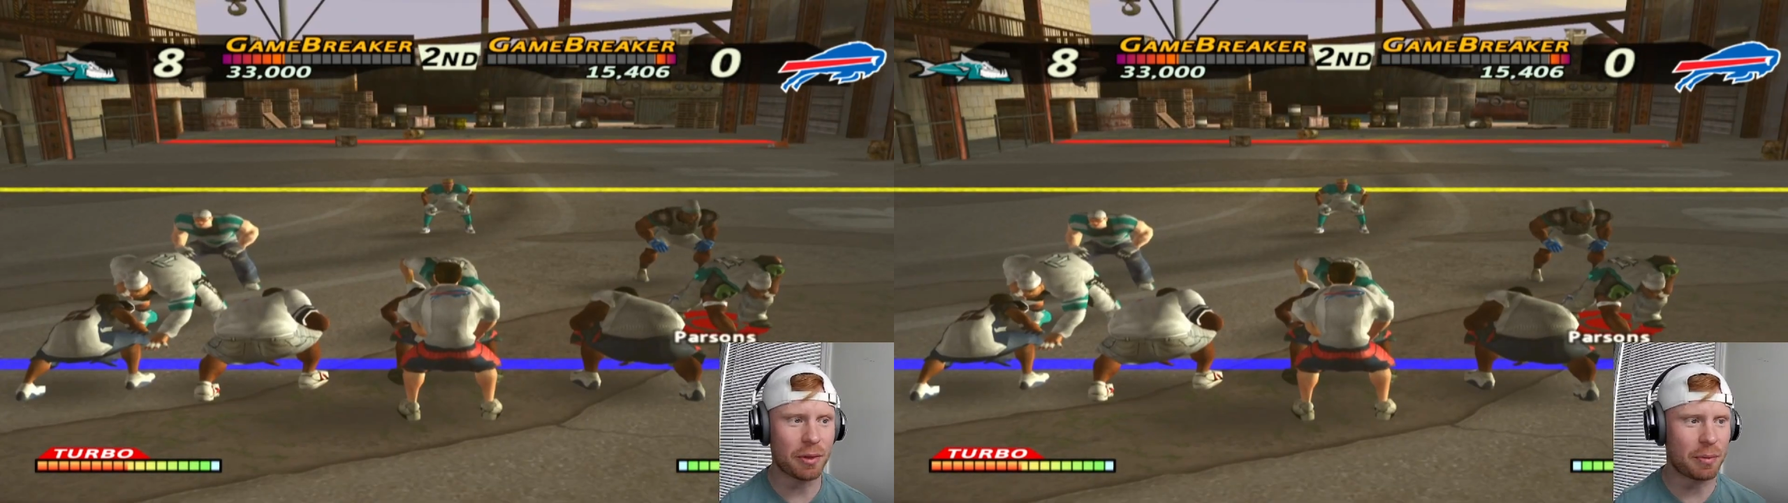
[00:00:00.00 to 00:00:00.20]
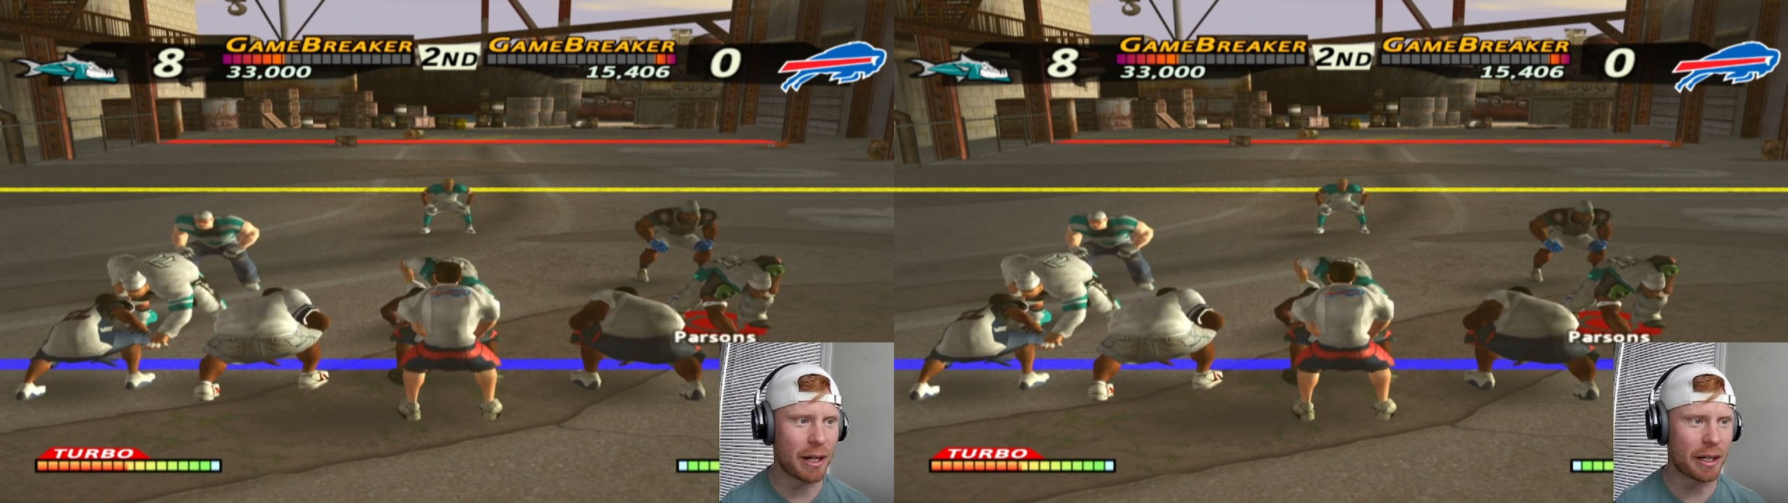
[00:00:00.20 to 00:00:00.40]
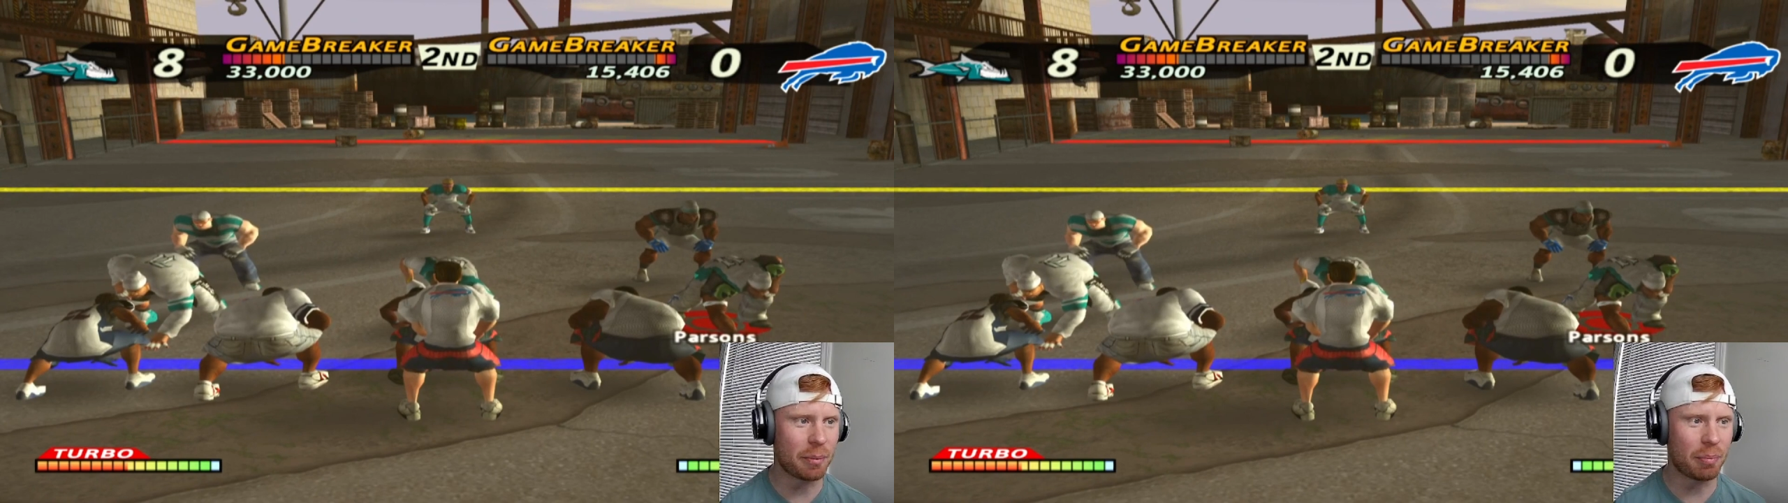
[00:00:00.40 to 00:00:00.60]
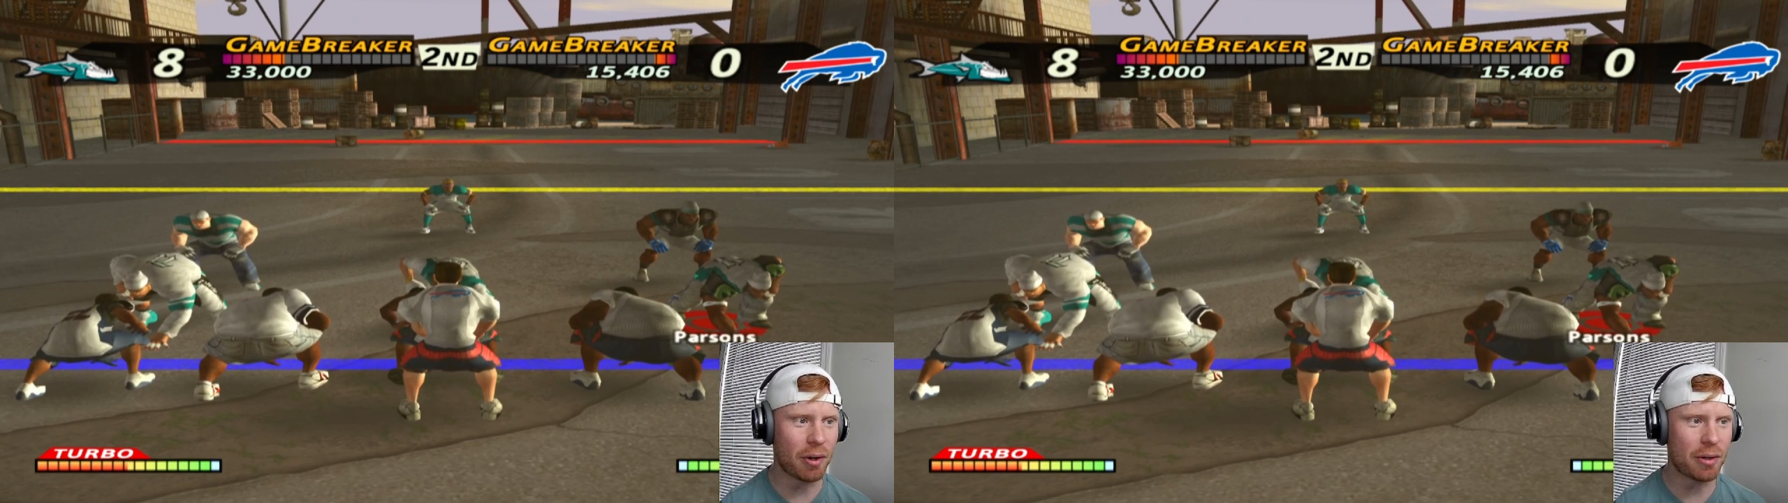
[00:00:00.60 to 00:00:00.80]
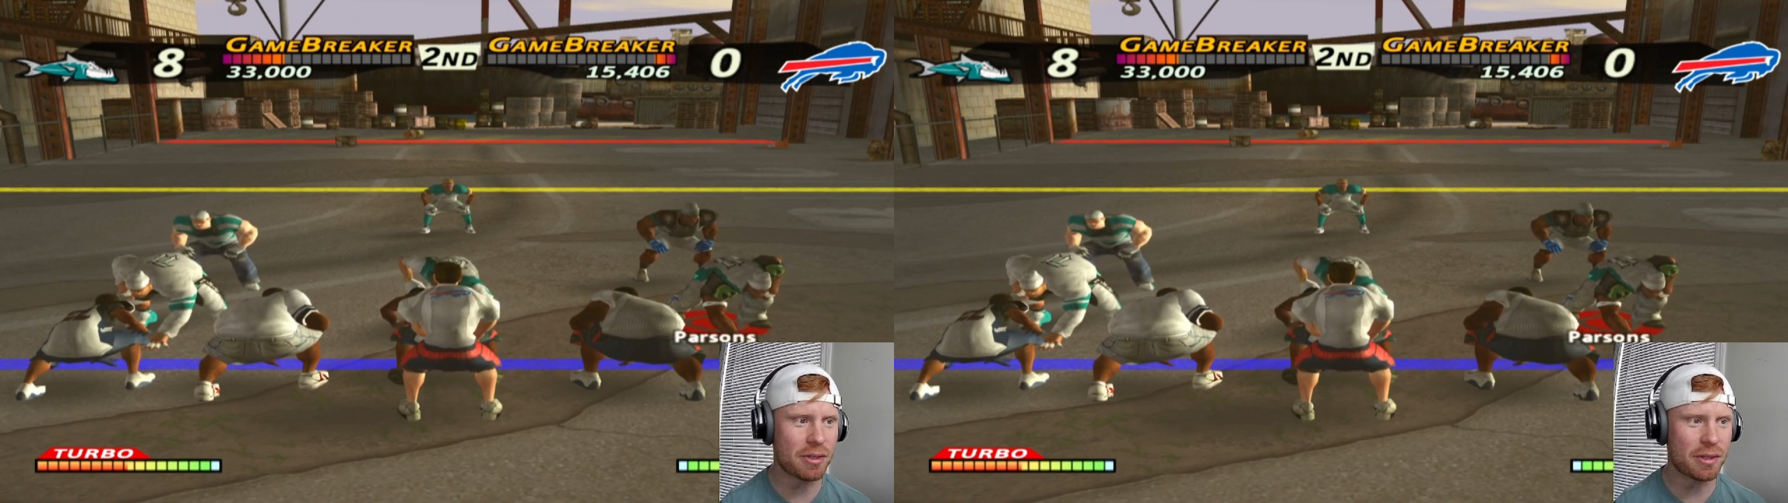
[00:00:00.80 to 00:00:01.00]
with Micah
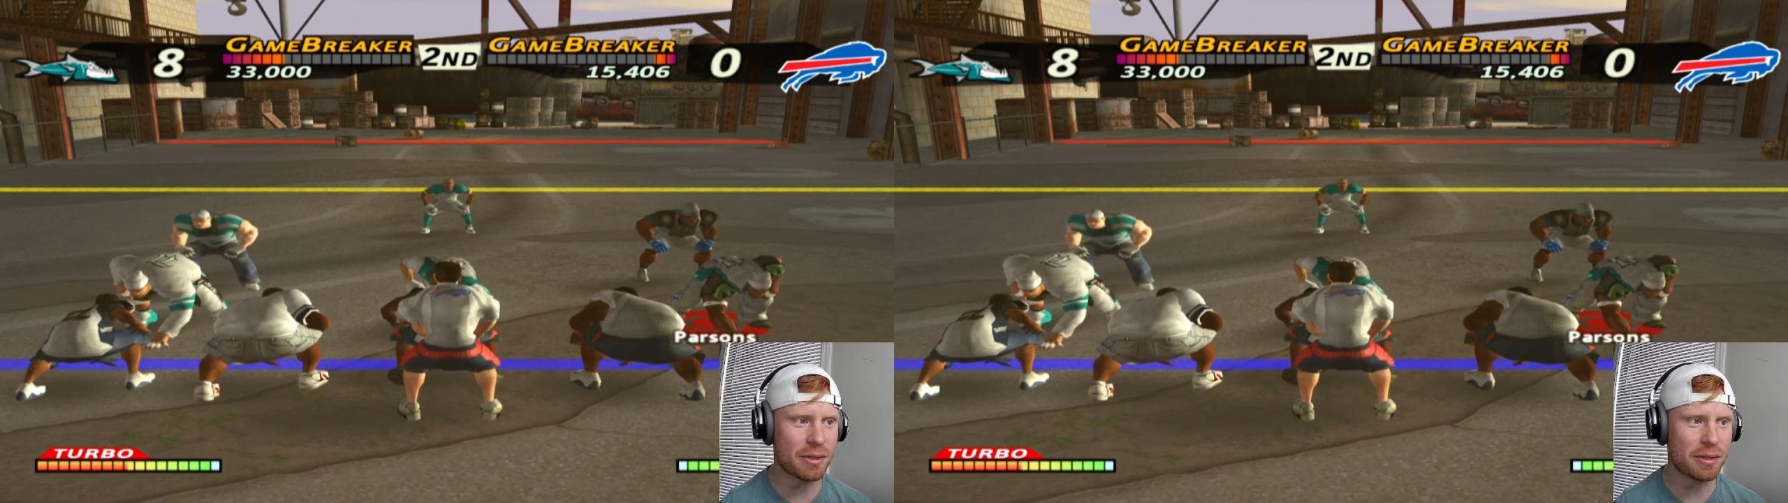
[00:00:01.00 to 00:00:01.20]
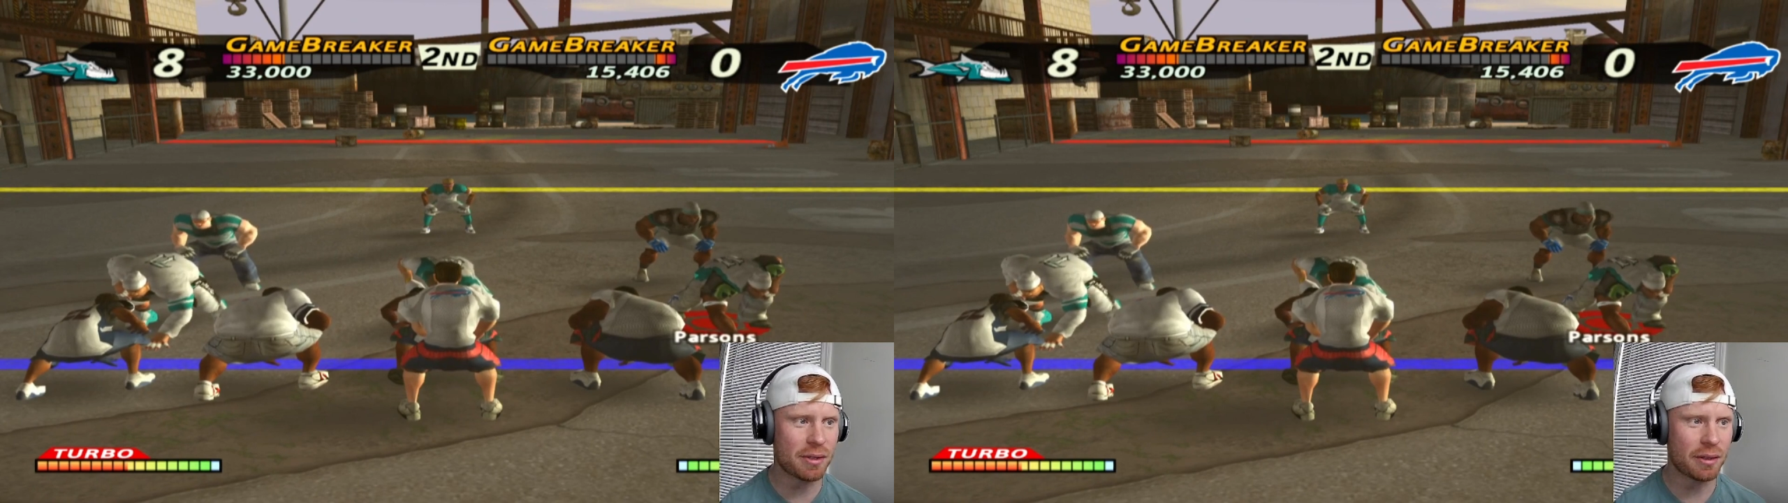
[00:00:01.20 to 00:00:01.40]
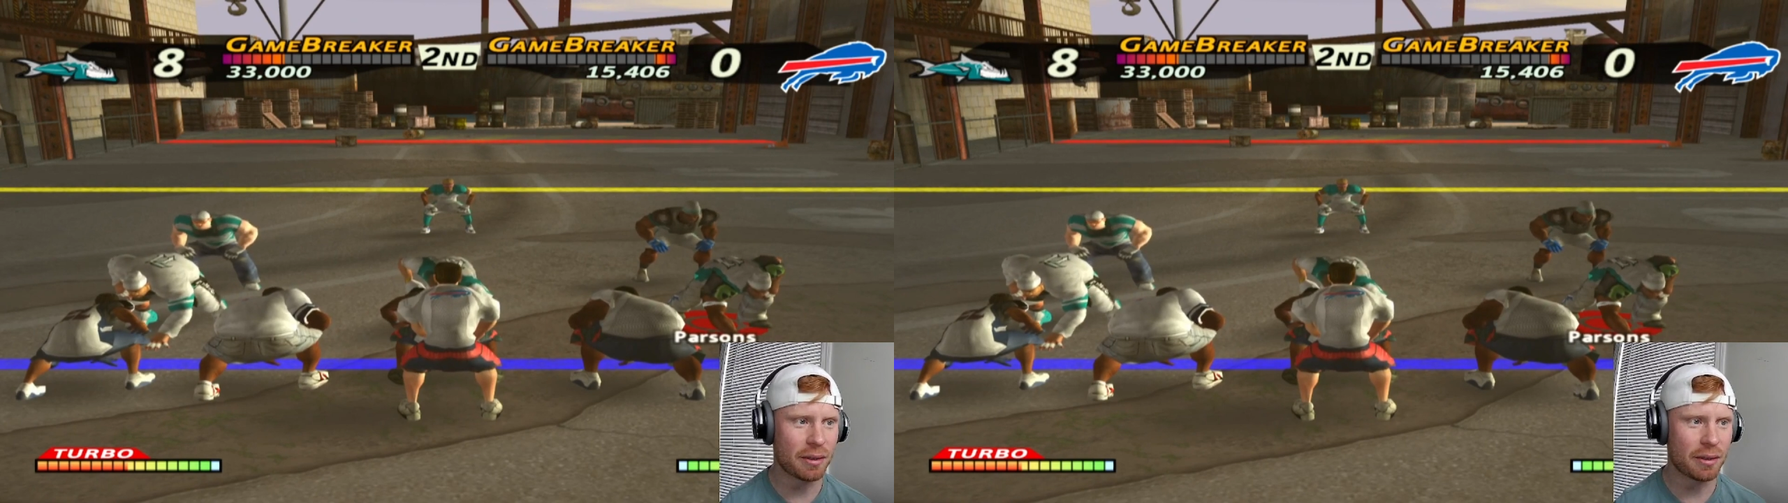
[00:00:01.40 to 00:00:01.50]
Parsons.